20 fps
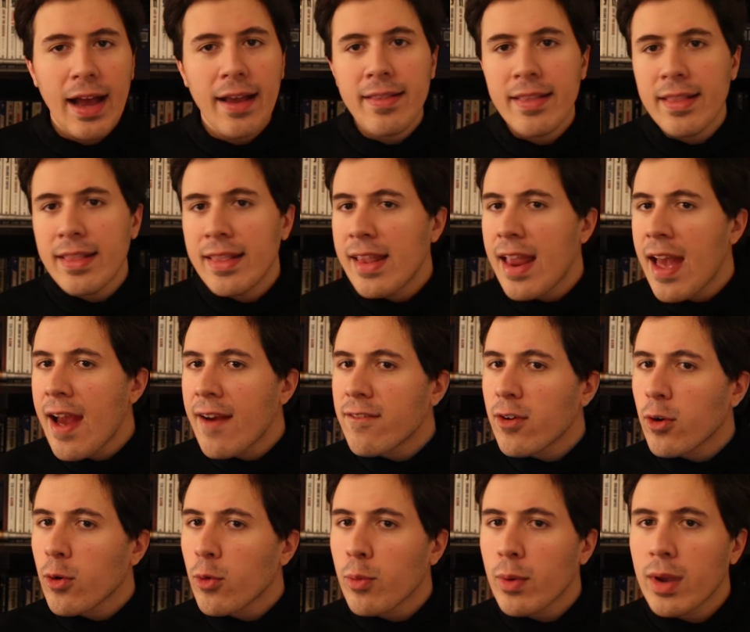
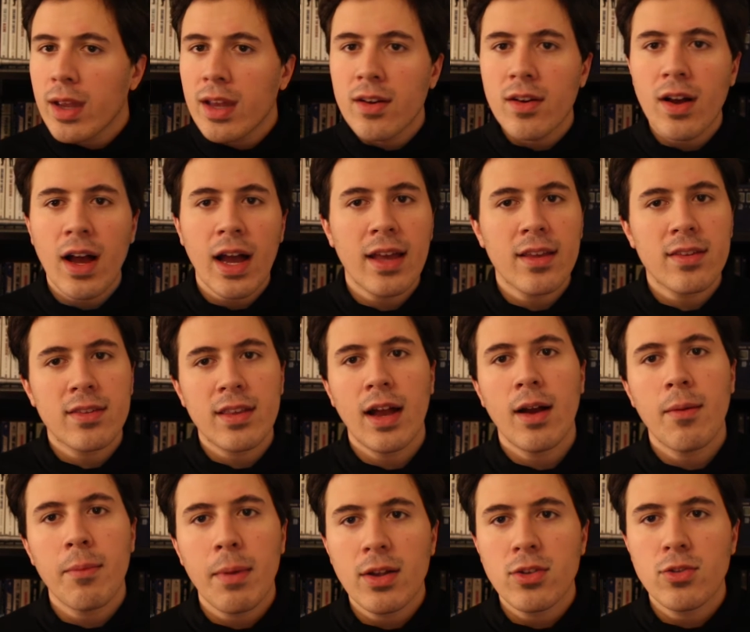never realized
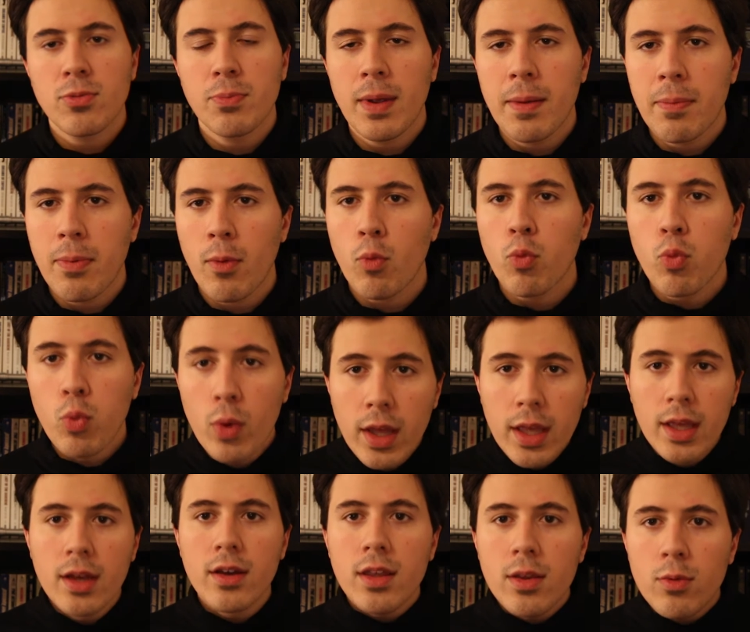how much people
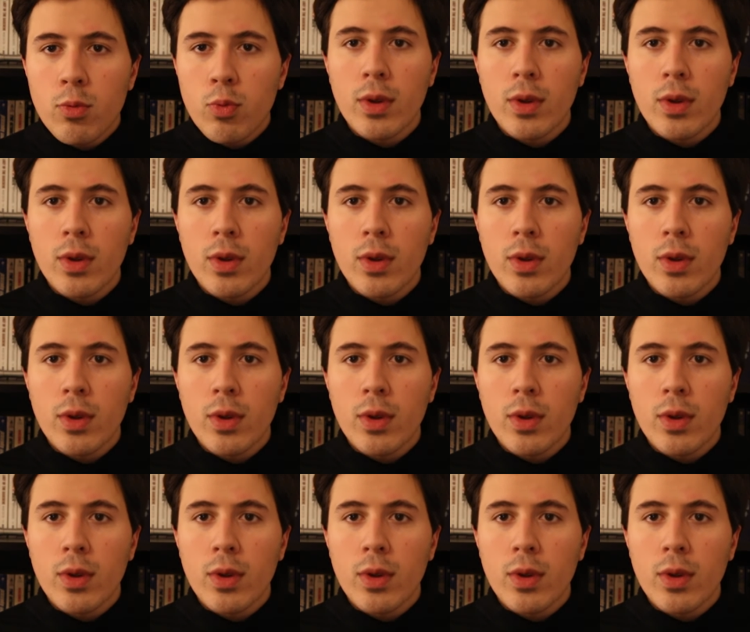really,